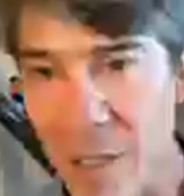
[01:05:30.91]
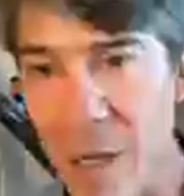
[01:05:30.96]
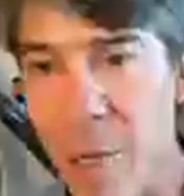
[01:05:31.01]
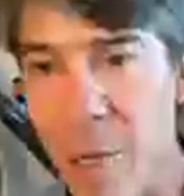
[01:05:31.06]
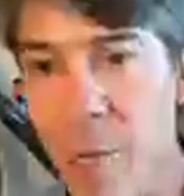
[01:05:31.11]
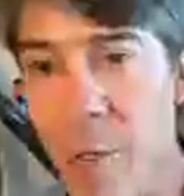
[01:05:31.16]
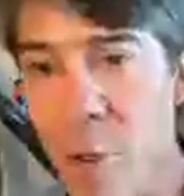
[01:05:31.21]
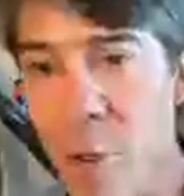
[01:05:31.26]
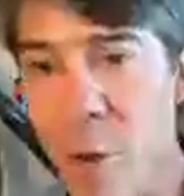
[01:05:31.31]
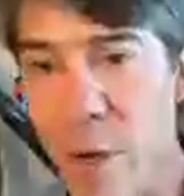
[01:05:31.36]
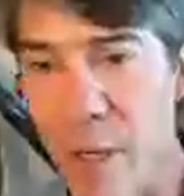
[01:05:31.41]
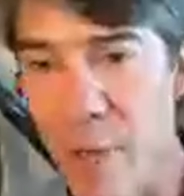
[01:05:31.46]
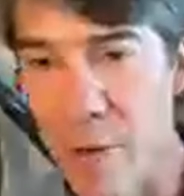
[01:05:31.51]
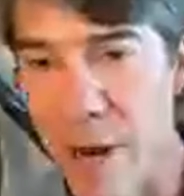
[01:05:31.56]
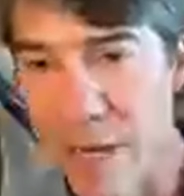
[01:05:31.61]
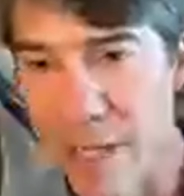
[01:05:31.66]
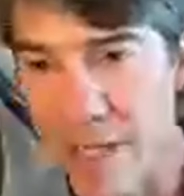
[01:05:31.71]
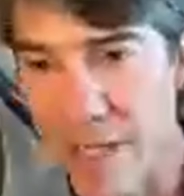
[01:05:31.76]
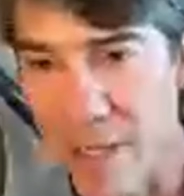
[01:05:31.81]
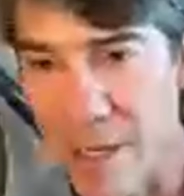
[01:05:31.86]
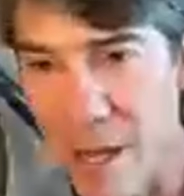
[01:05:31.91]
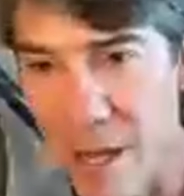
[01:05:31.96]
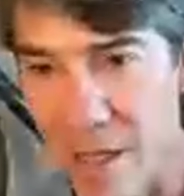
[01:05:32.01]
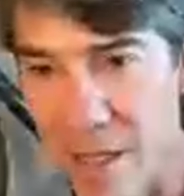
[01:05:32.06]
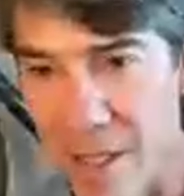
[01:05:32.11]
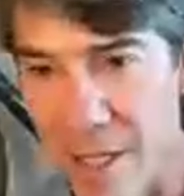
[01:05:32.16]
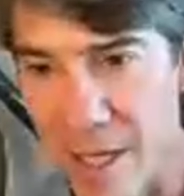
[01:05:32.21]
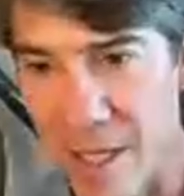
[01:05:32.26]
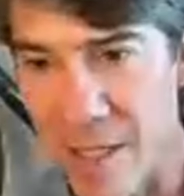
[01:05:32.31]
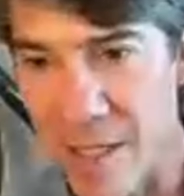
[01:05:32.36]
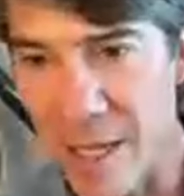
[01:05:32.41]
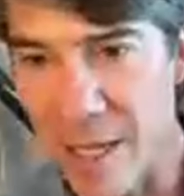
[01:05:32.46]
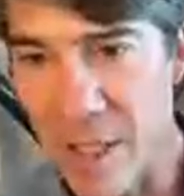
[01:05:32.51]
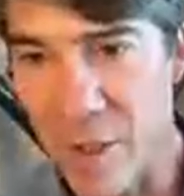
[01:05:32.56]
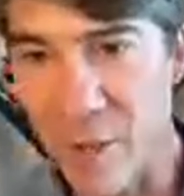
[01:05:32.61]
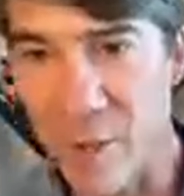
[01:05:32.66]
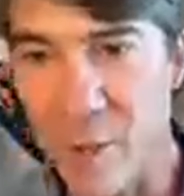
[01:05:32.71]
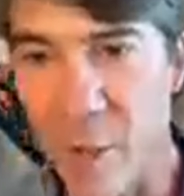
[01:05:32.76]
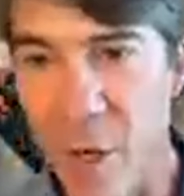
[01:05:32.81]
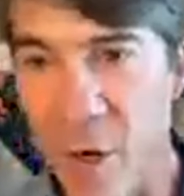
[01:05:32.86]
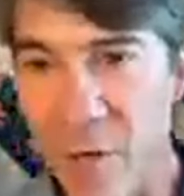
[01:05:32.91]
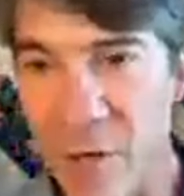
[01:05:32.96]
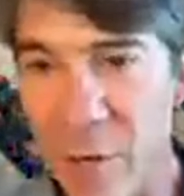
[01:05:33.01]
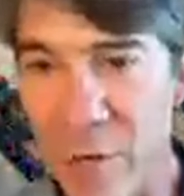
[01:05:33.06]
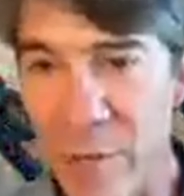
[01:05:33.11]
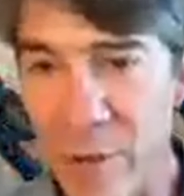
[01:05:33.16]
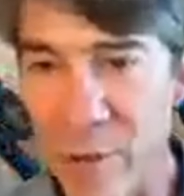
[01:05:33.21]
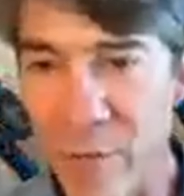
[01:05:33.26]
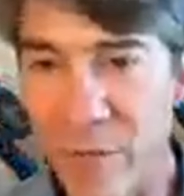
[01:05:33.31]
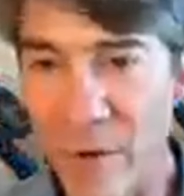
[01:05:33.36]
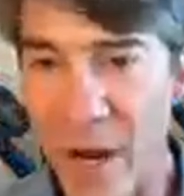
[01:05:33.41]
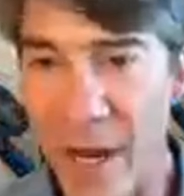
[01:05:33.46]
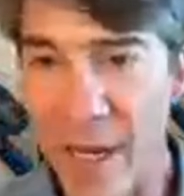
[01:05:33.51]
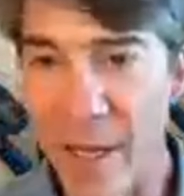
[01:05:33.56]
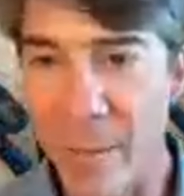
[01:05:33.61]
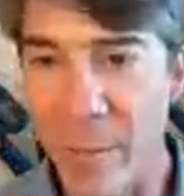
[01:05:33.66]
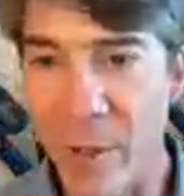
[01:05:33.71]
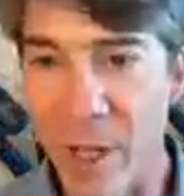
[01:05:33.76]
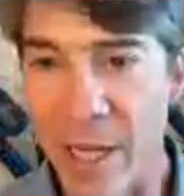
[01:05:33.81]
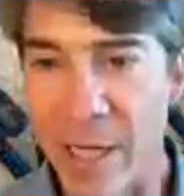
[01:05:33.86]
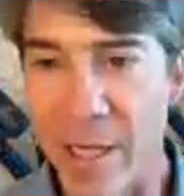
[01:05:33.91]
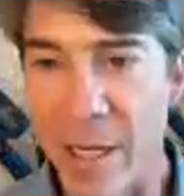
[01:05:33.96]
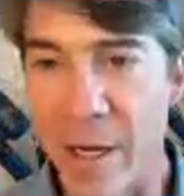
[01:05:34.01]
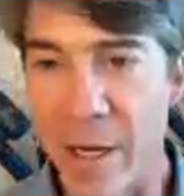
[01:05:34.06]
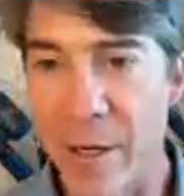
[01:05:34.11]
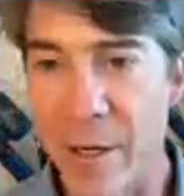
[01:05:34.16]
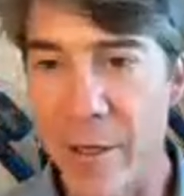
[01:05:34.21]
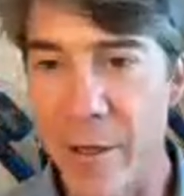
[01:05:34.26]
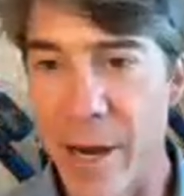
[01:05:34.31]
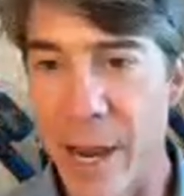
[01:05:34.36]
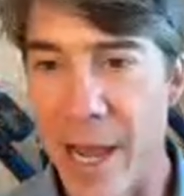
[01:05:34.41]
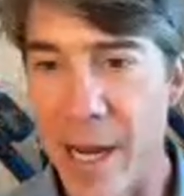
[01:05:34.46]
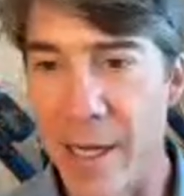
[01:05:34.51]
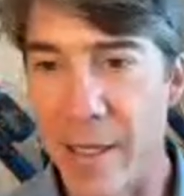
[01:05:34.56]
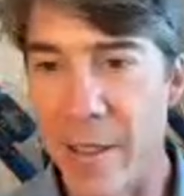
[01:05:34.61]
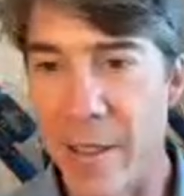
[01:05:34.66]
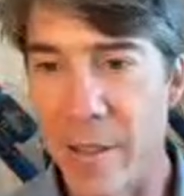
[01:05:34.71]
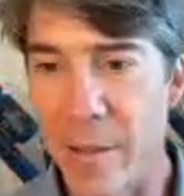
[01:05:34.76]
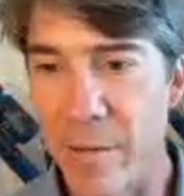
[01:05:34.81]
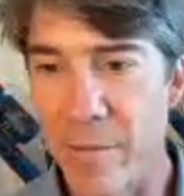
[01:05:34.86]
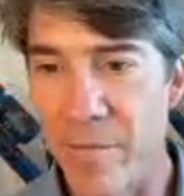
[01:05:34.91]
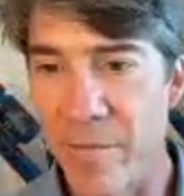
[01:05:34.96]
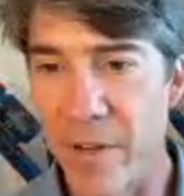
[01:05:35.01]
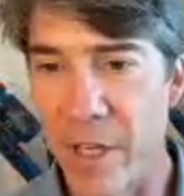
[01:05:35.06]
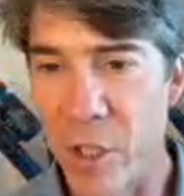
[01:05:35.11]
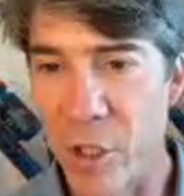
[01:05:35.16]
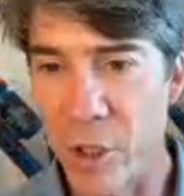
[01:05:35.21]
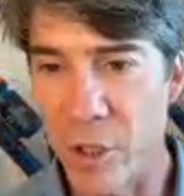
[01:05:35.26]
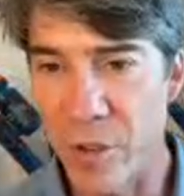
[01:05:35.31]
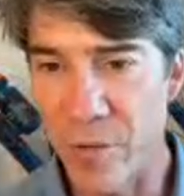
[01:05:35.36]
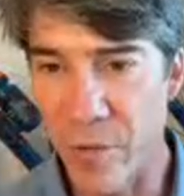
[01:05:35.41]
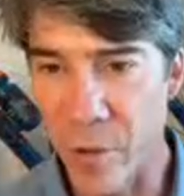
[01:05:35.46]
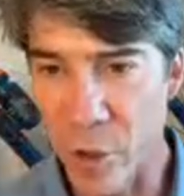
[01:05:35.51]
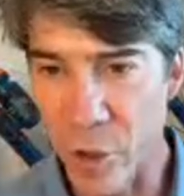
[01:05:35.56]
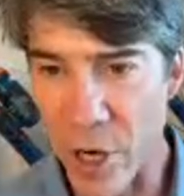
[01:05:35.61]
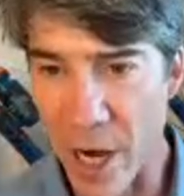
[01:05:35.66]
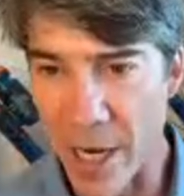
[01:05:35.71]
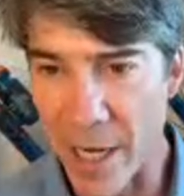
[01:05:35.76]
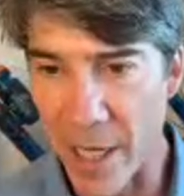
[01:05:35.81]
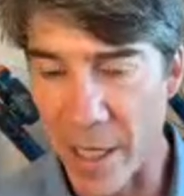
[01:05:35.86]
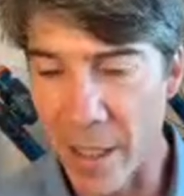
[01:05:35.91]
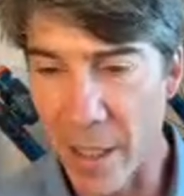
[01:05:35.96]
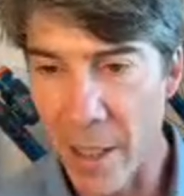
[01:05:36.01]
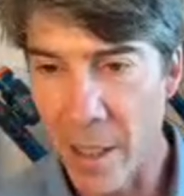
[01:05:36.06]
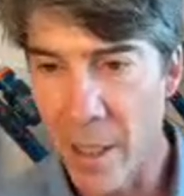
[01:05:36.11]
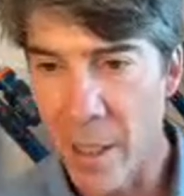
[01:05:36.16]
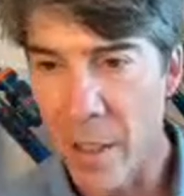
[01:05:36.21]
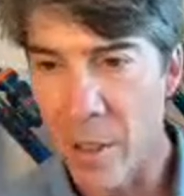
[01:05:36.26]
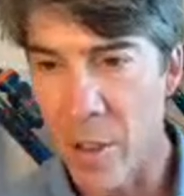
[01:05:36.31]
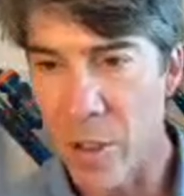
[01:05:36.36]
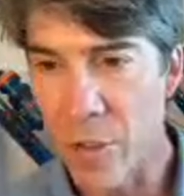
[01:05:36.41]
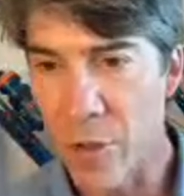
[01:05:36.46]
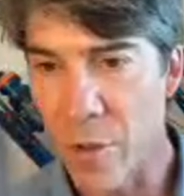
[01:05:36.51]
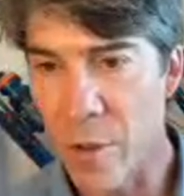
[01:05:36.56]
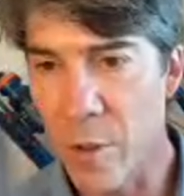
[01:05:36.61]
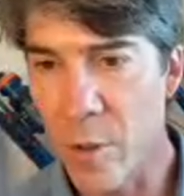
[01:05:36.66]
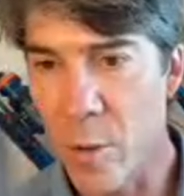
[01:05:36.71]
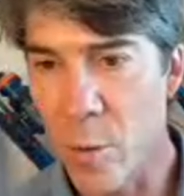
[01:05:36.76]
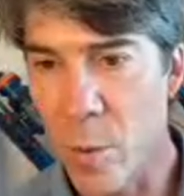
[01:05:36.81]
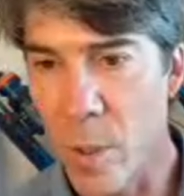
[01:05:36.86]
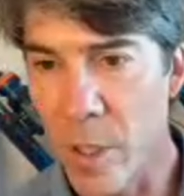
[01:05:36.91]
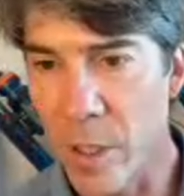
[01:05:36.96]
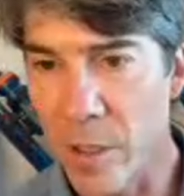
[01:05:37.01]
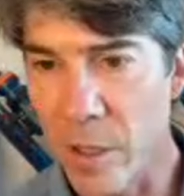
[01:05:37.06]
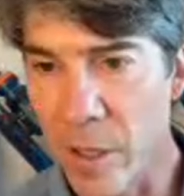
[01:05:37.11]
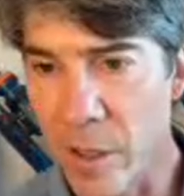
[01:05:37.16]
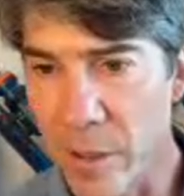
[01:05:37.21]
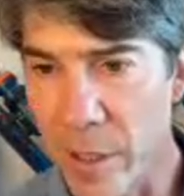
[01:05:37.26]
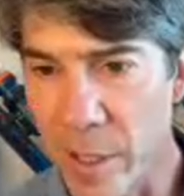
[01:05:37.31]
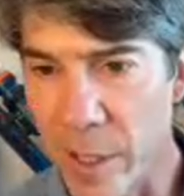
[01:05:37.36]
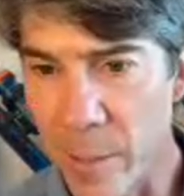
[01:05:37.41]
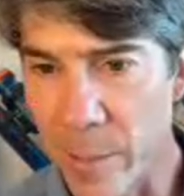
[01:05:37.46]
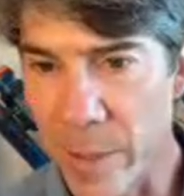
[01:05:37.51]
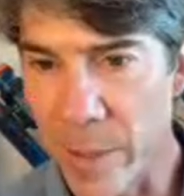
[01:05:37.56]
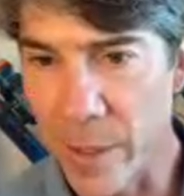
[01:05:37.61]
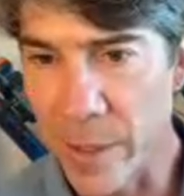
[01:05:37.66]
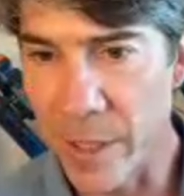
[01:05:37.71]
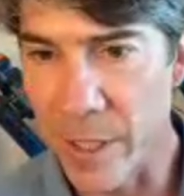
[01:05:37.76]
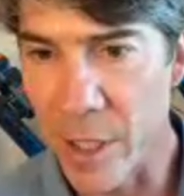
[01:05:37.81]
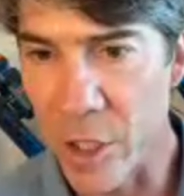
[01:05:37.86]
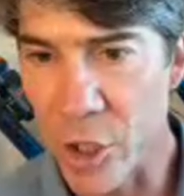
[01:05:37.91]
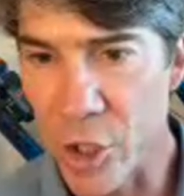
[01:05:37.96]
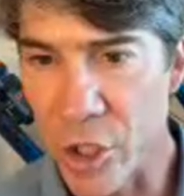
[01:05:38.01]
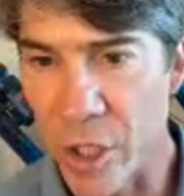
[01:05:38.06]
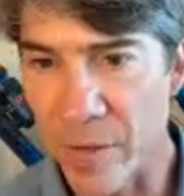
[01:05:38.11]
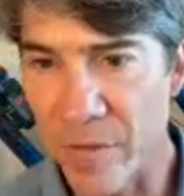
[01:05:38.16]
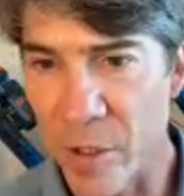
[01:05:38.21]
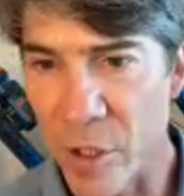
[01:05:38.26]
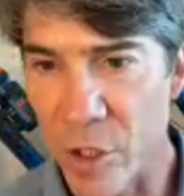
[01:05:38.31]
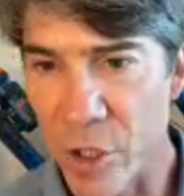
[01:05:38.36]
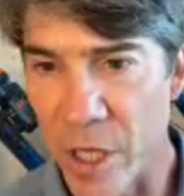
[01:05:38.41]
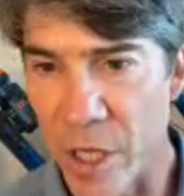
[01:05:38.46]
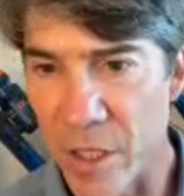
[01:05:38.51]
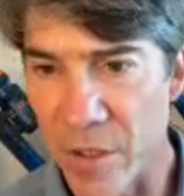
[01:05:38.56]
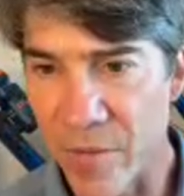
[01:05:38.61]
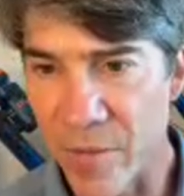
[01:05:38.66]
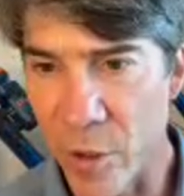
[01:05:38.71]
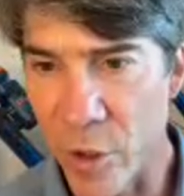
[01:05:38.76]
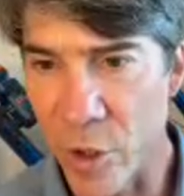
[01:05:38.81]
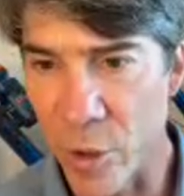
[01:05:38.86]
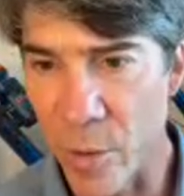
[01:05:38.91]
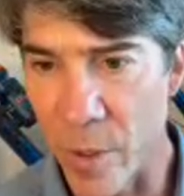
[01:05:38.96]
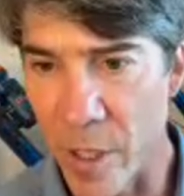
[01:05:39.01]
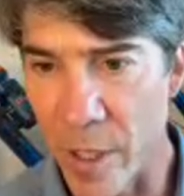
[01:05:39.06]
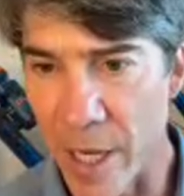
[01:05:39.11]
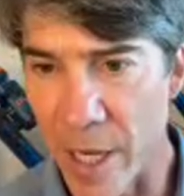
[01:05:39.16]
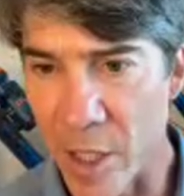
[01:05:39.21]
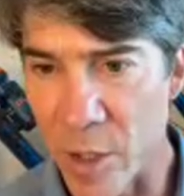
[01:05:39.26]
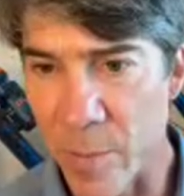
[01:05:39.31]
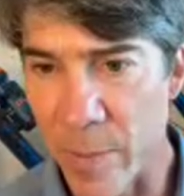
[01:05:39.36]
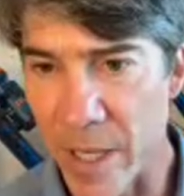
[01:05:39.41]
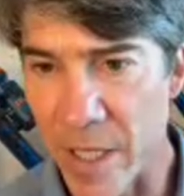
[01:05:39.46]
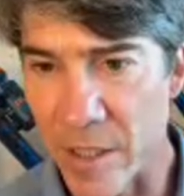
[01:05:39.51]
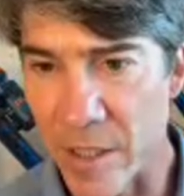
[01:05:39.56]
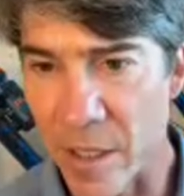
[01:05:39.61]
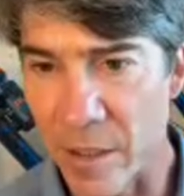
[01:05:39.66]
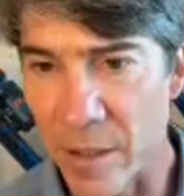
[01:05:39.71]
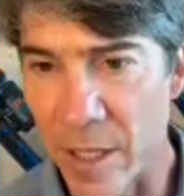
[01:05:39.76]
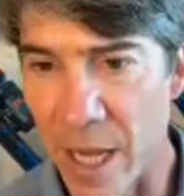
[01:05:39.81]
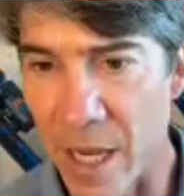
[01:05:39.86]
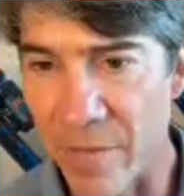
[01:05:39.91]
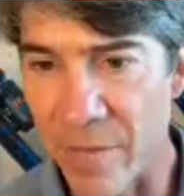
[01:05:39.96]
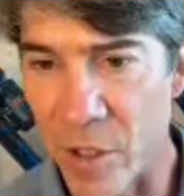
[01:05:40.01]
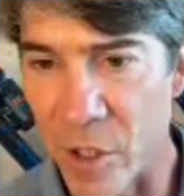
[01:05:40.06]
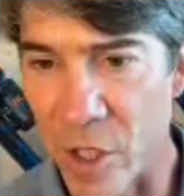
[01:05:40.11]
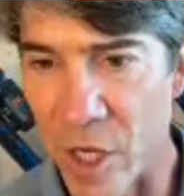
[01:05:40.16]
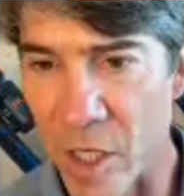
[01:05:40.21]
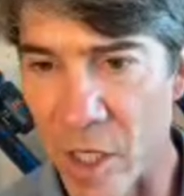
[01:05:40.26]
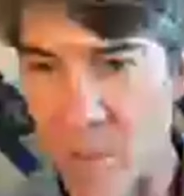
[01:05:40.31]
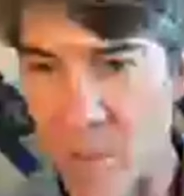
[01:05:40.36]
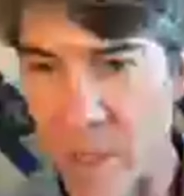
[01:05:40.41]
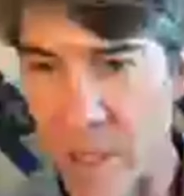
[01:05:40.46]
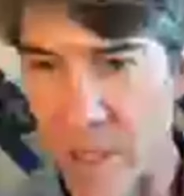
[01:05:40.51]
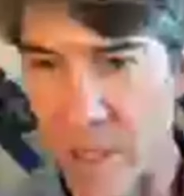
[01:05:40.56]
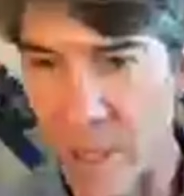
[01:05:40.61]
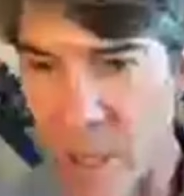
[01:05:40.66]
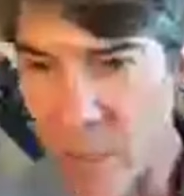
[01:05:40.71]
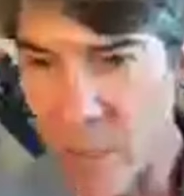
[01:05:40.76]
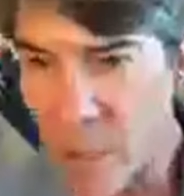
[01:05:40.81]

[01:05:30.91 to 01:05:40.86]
Uh, real quick, Rexadog says, thanks for the overview, Frank. I'm glad to hear you're adding features for tracking historical workload and ability to shift, adjust future workouts based on life adjustments.